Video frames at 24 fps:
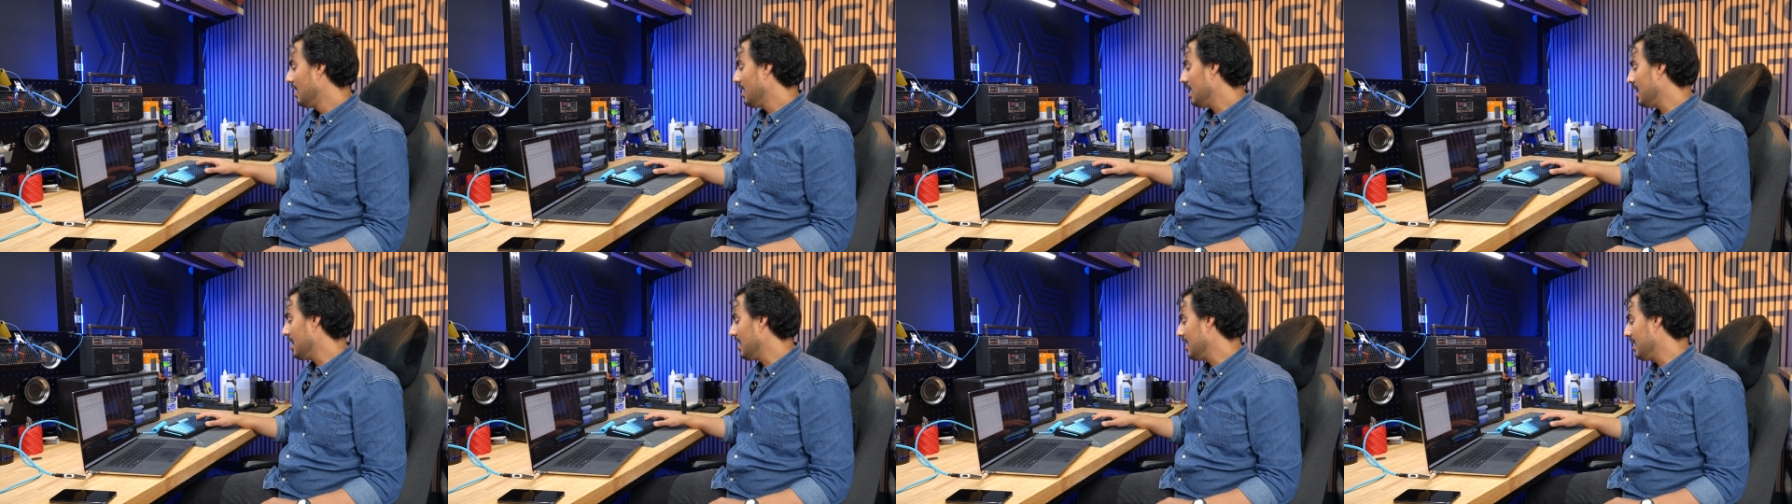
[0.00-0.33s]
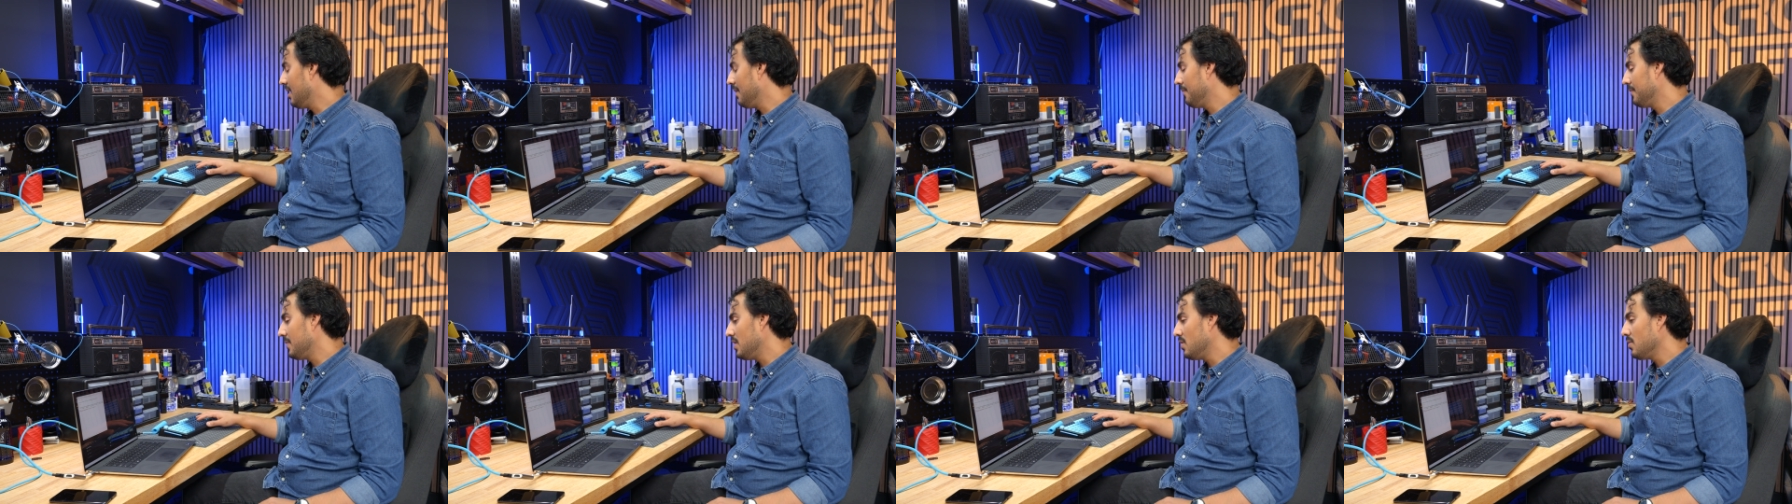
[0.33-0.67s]

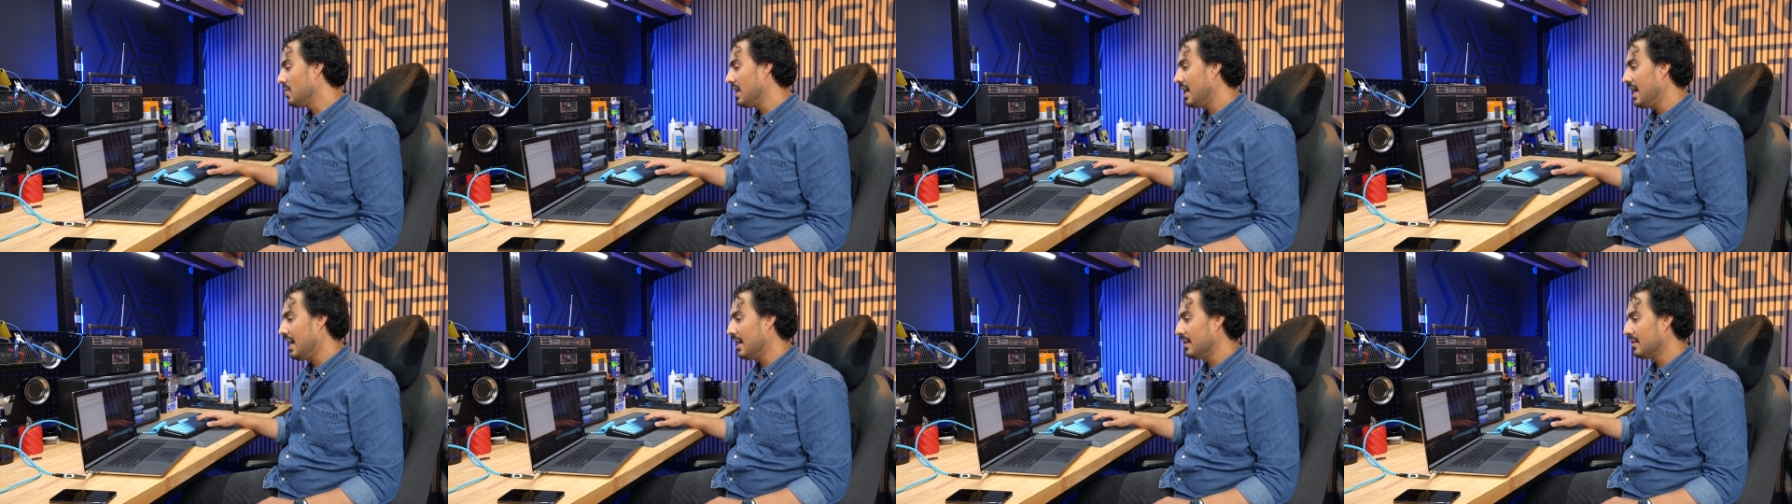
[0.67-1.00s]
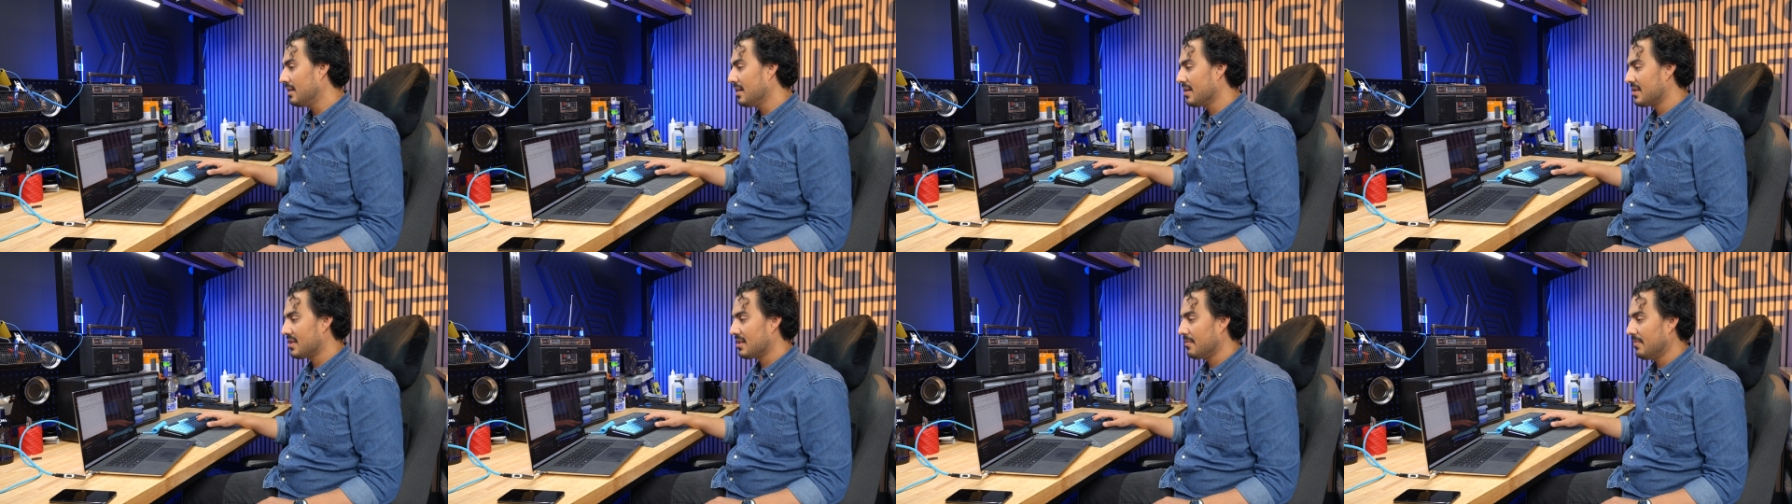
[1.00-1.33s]
Um, you can
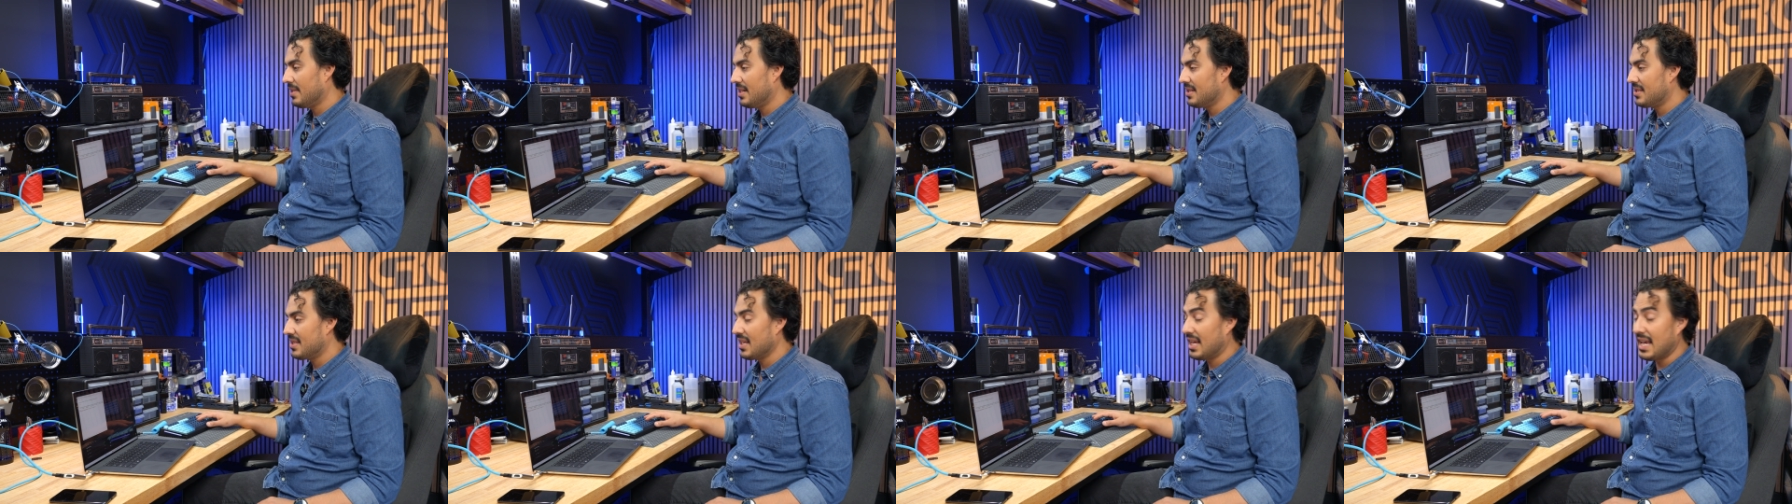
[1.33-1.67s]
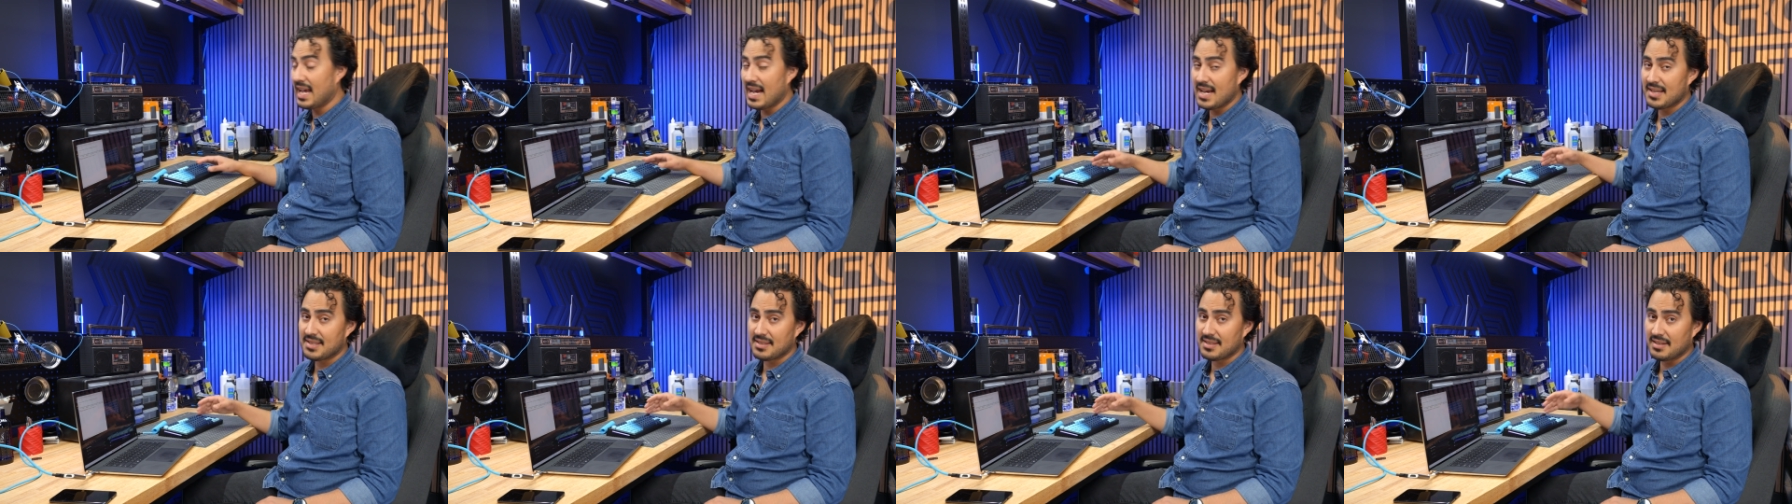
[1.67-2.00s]
customize the
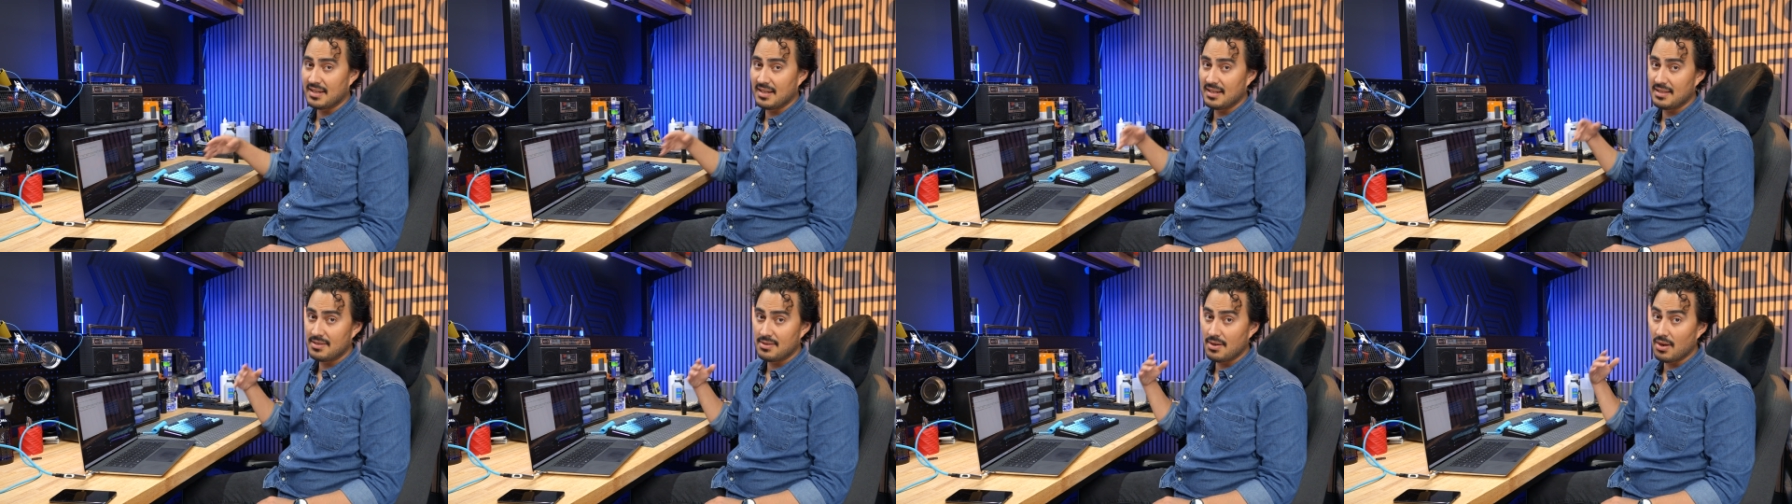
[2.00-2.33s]
gaskets.